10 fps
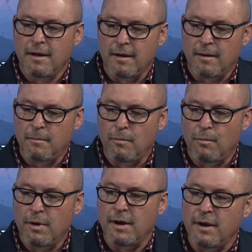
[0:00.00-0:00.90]

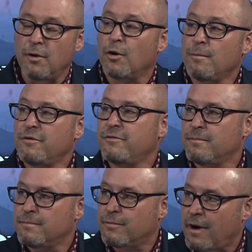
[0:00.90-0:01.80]
what an enormous
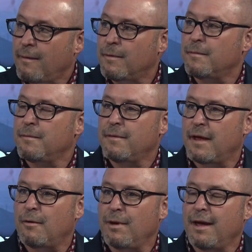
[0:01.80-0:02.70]
problem
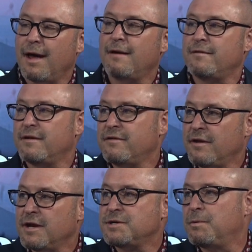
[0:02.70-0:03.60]
that we have in
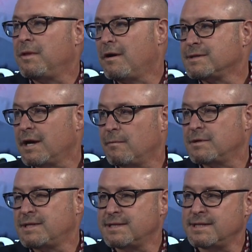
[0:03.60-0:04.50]
this nation with
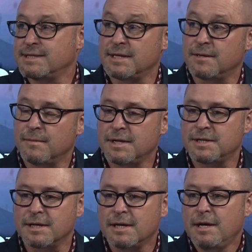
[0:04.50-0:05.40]
Alzheimer's disease and
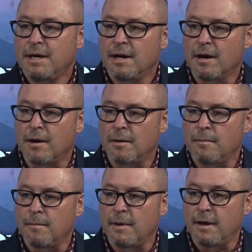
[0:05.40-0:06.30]
dementia.
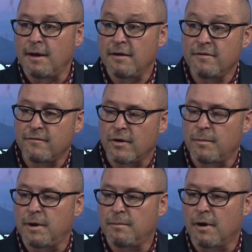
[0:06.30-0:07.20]
It is a
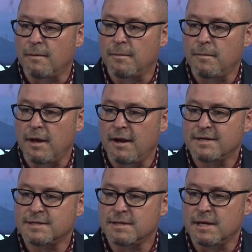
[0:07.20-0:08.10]
very big problem, and
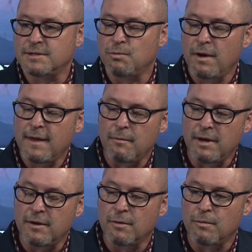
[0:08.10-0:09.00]
it's one that
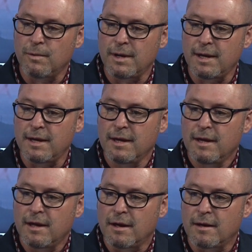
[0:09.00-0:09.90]
we don't really
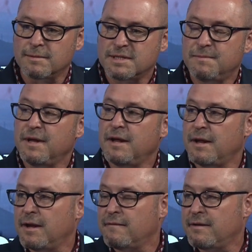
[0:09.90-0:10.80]
spend
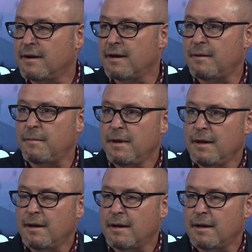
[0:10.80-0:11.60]
enough time